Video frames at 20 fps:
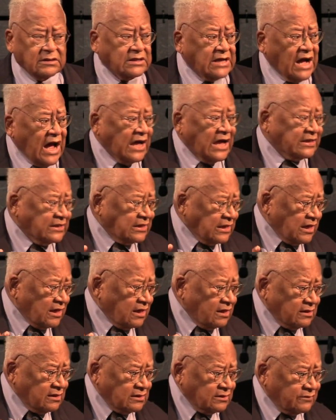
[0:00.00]

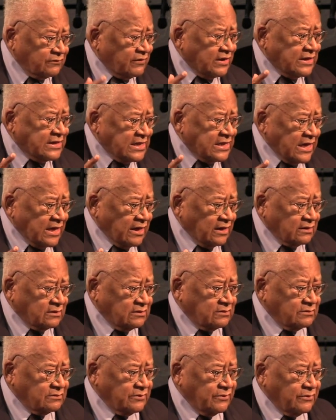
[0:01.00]
Gandhi of India
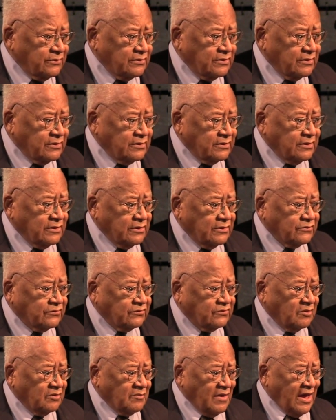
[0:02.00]

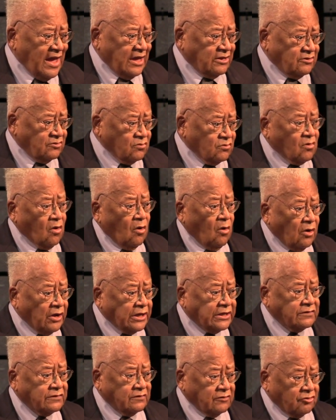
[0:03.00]
is the man who
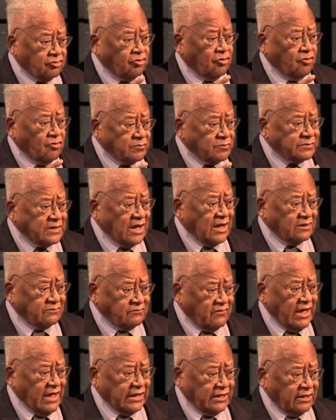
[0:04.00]
coined the term
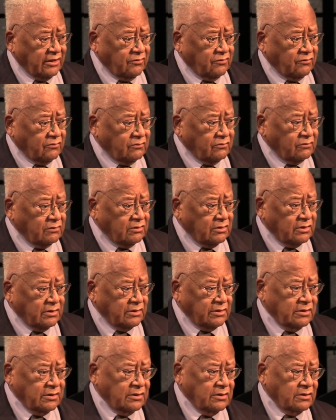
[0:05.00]
nonviolence
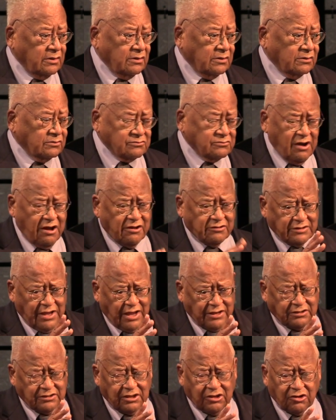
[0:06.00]
around
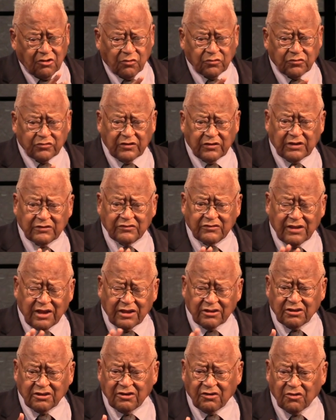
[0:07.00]
1906,
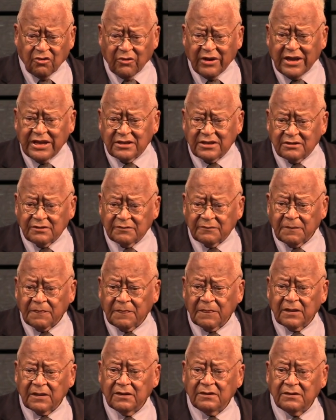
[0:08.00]
1908
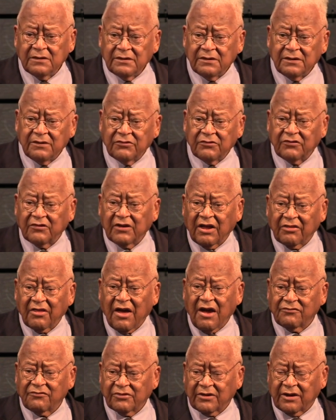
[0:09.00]
in South
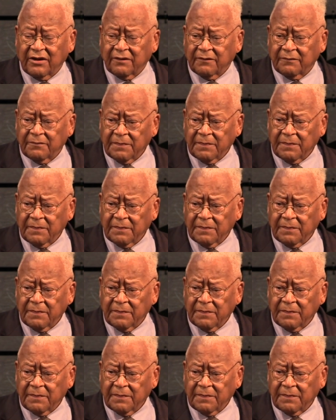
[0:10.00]
Africa.